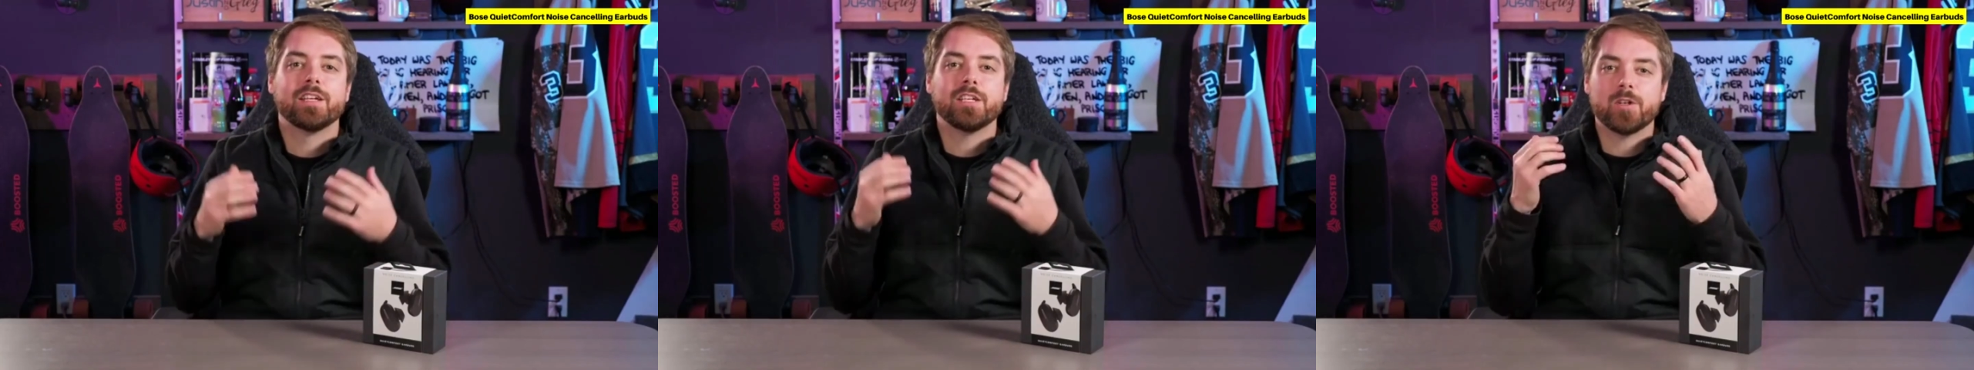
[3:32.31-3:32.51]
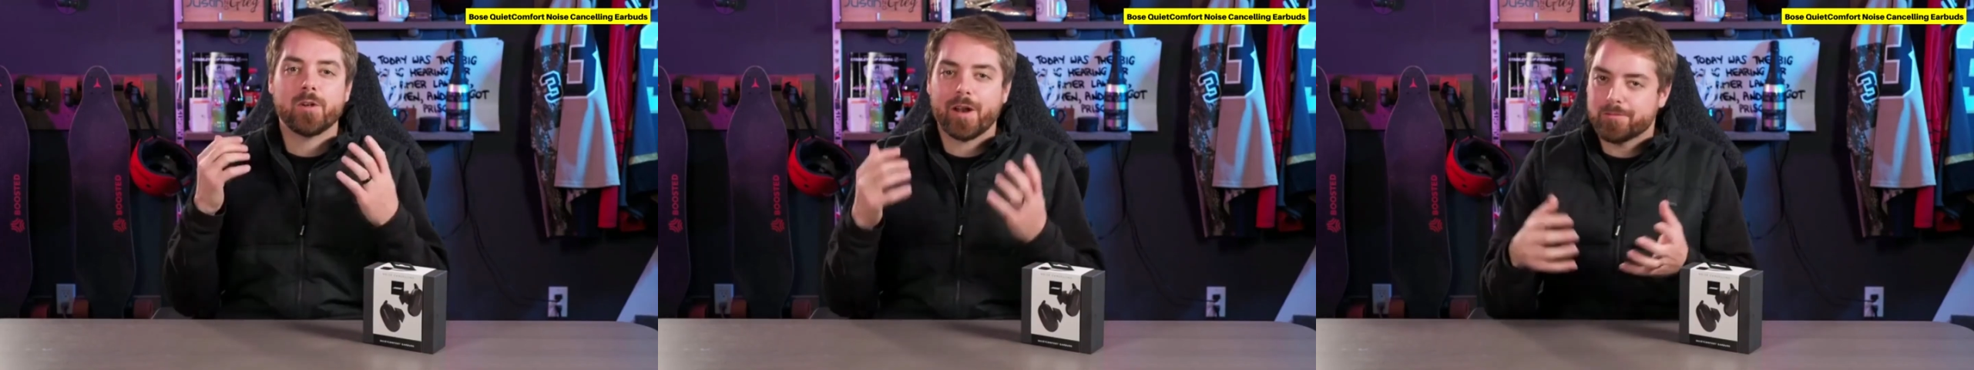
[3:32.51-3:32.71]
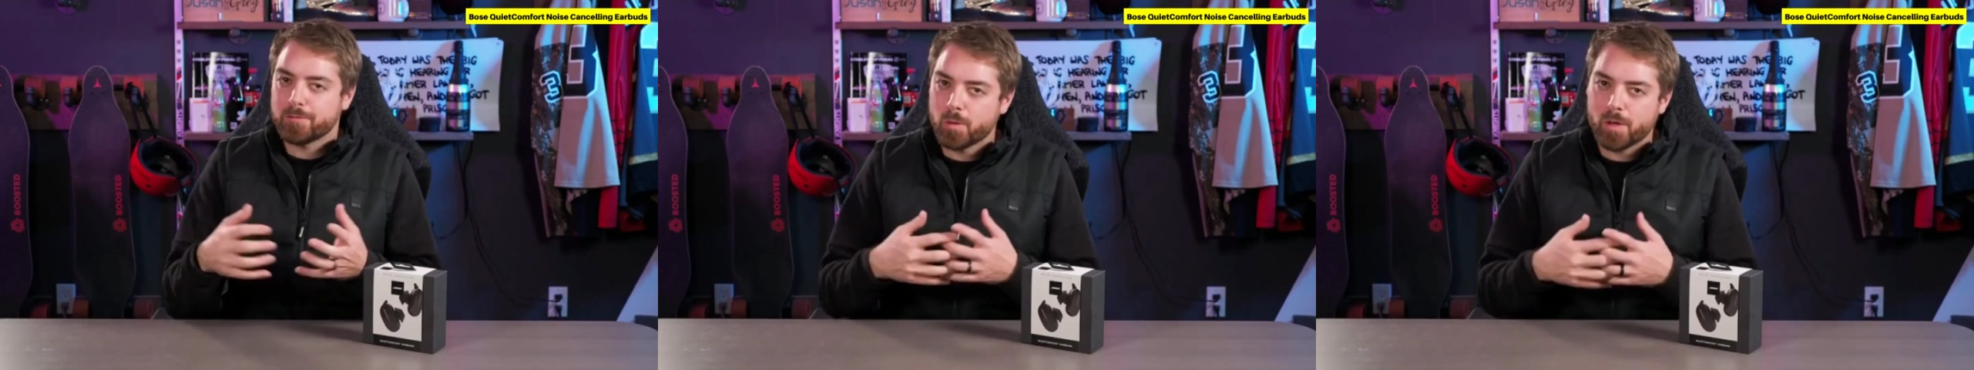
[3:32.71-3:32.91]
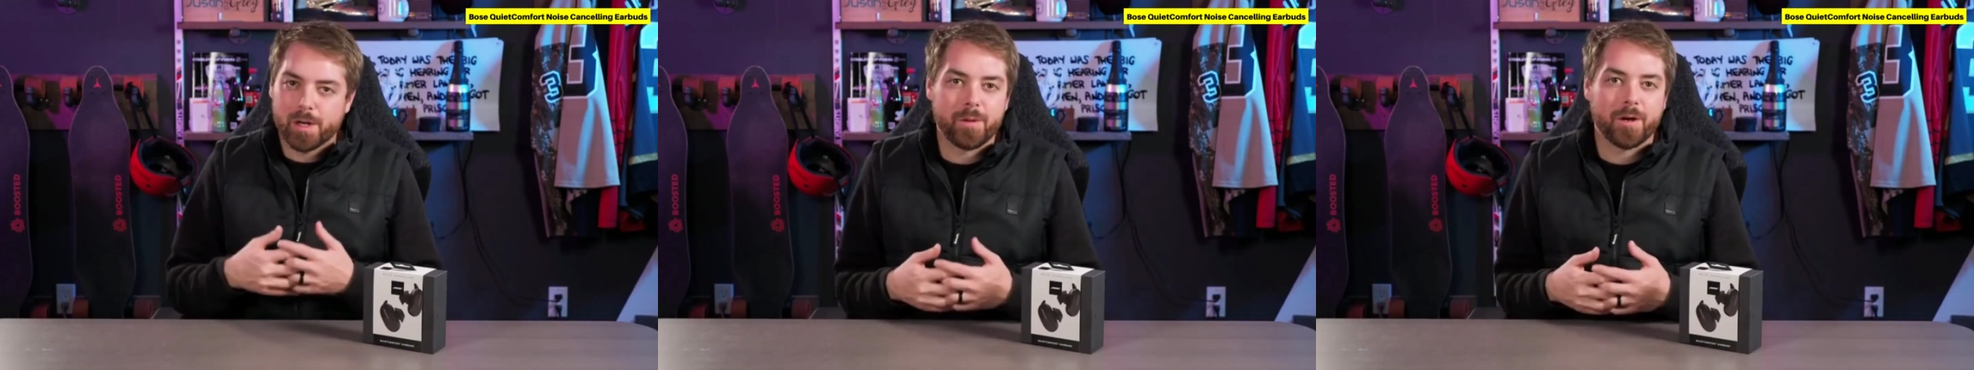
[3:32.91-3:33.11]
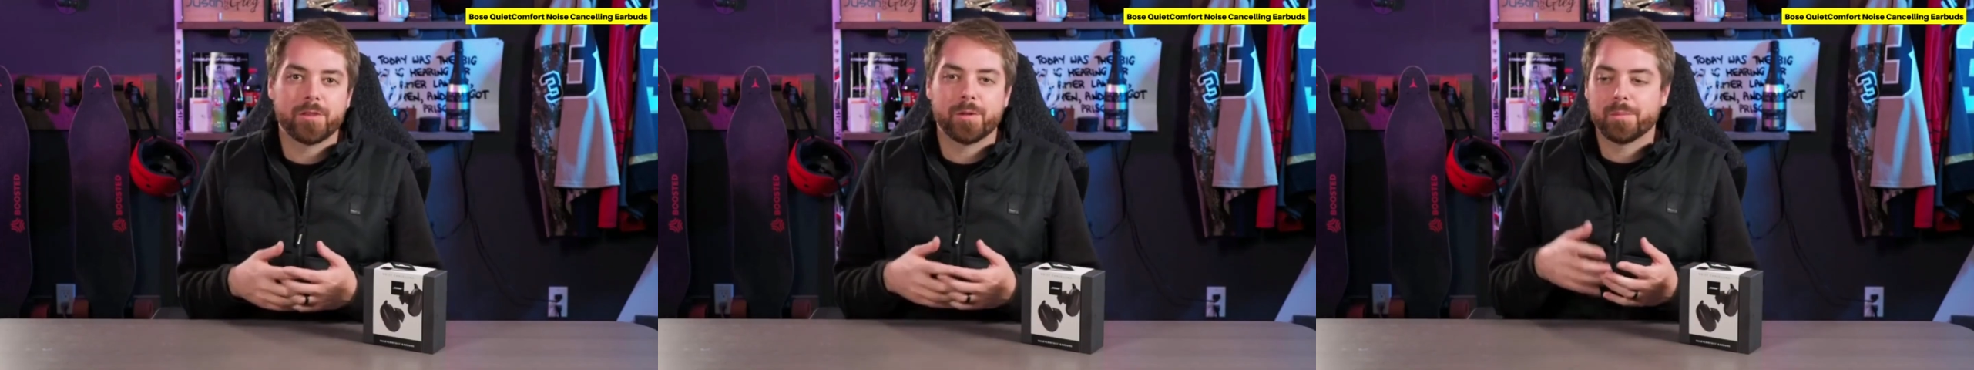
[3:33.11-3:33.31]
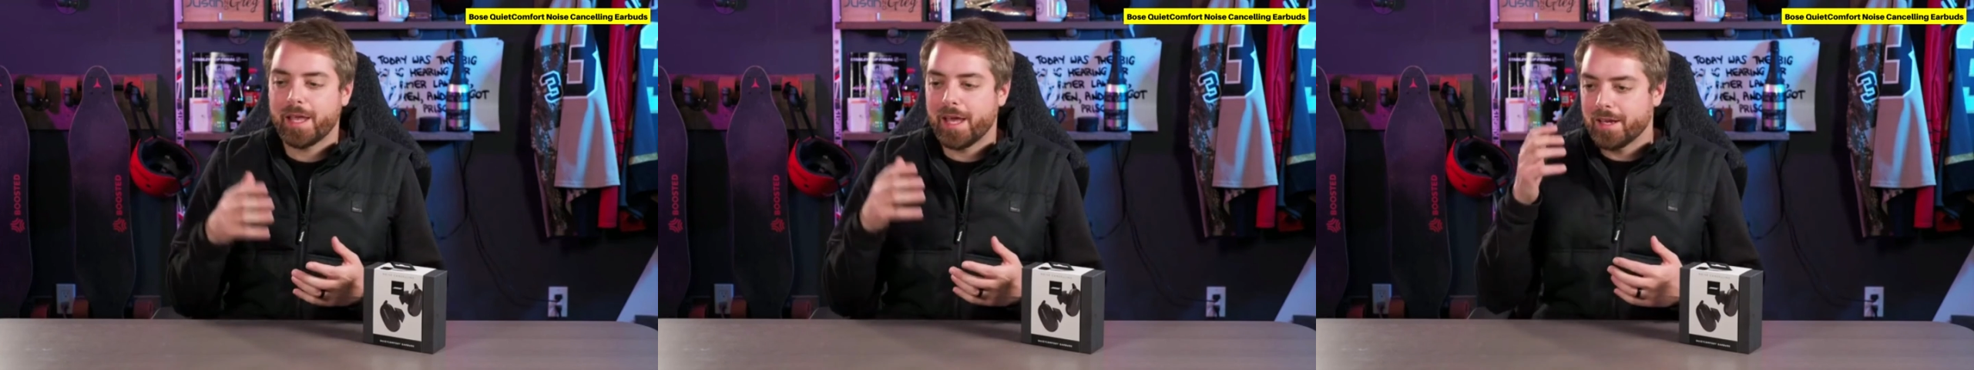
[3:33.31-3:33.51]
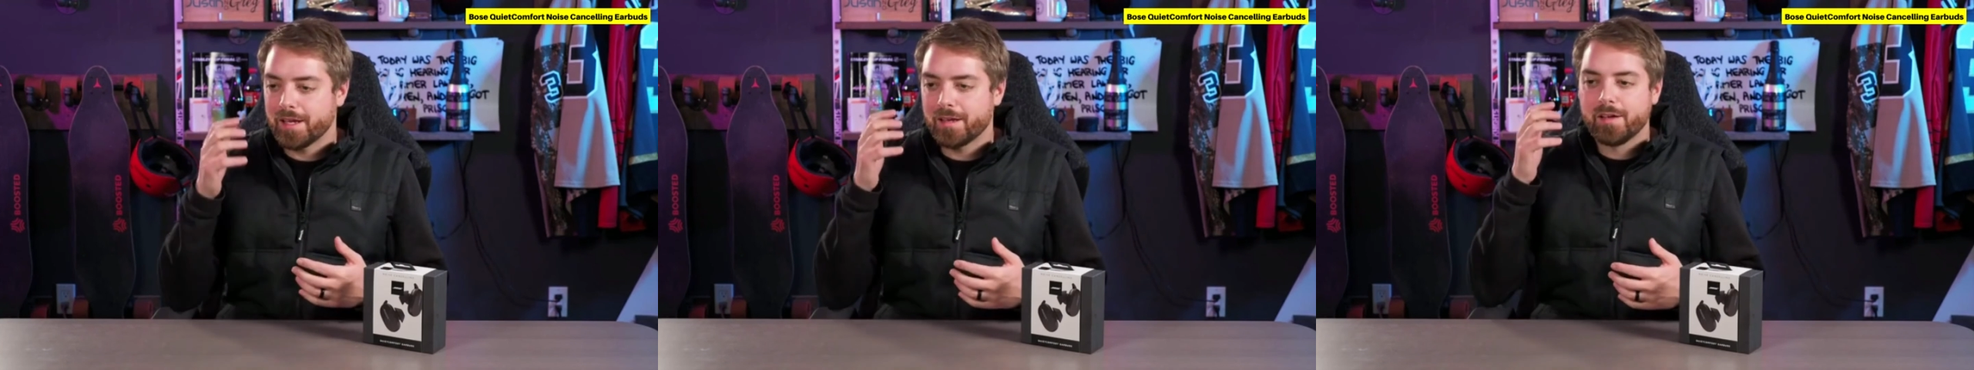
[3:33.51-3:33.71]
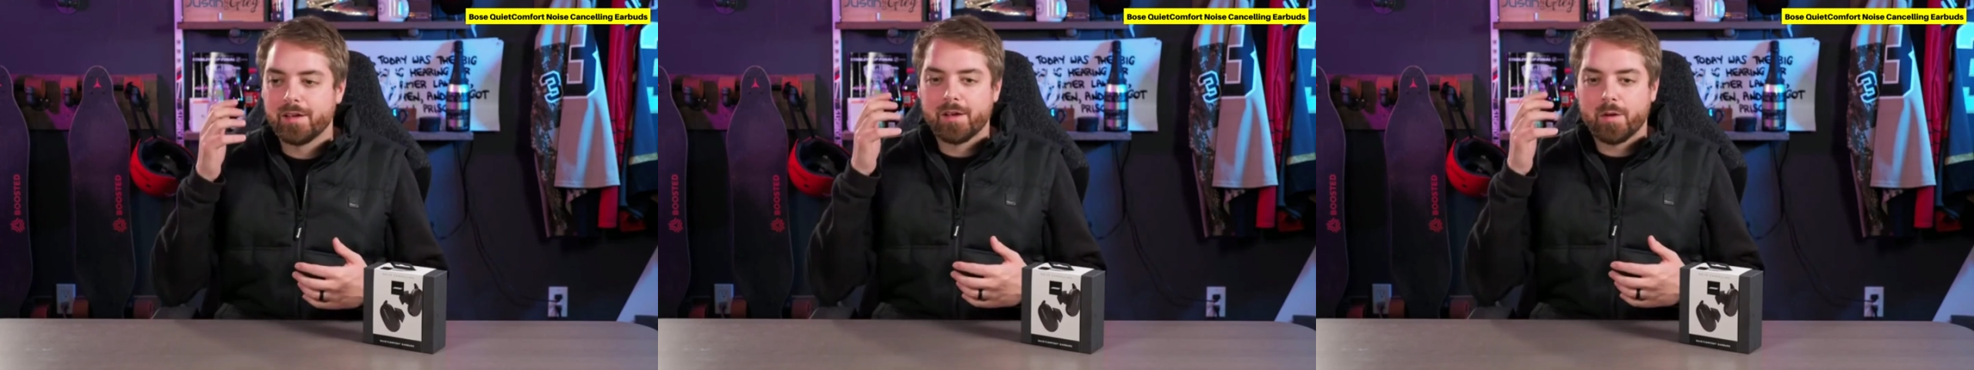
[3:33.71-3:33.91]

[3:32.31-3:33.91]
You don't have to worry about them getting